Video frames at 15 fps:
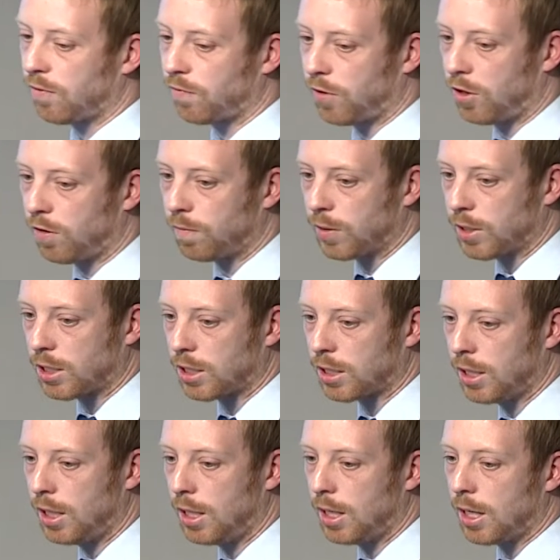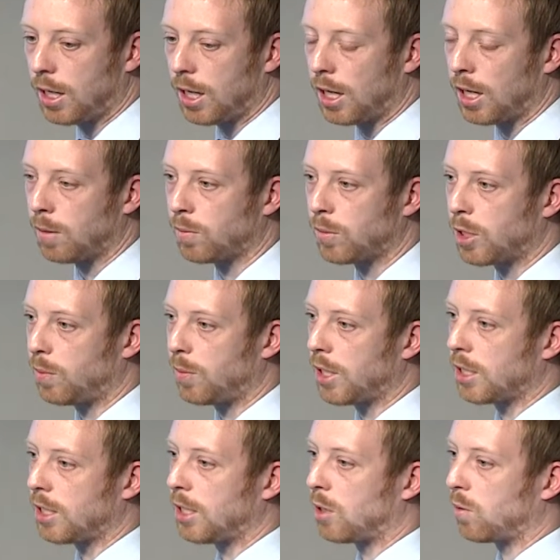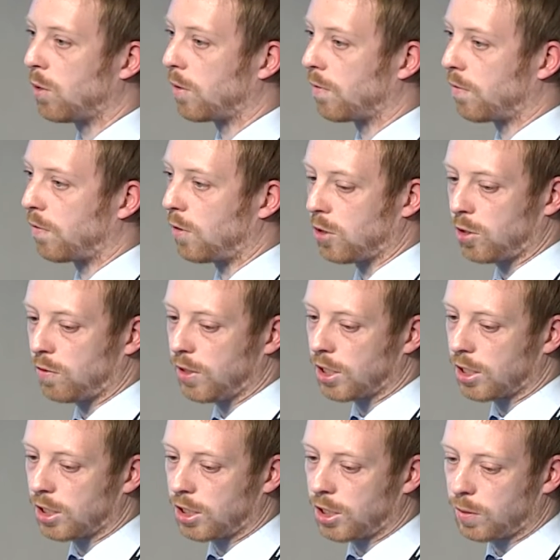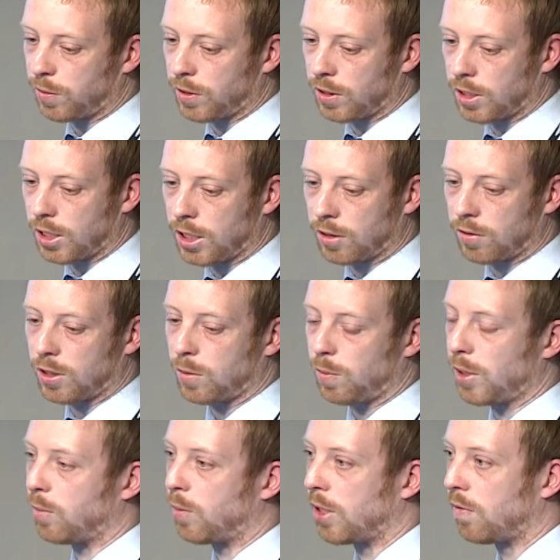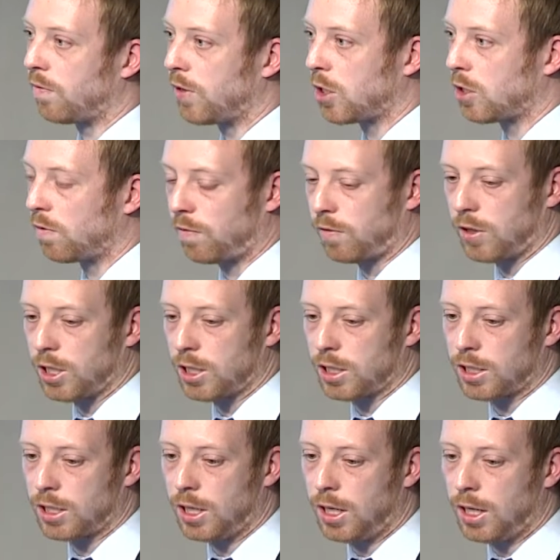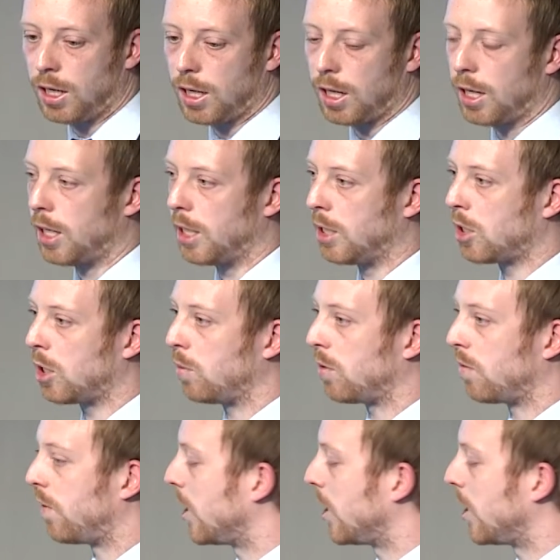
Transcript: involvement, the ability to work with forest research has been incredibly beneficial for us in terms of